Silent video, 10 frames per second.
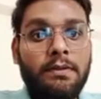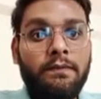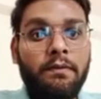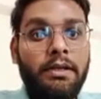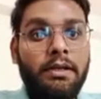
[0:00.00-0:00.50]

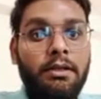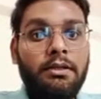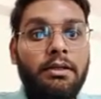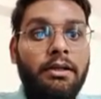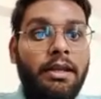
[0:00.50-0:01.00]
performed in
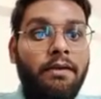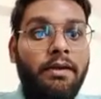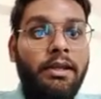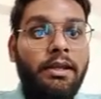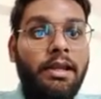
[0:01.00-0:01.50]
a
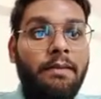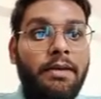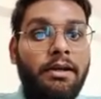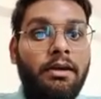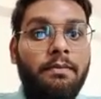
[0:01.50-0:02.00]
gravity
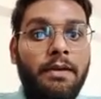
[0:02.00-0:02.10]
eliminated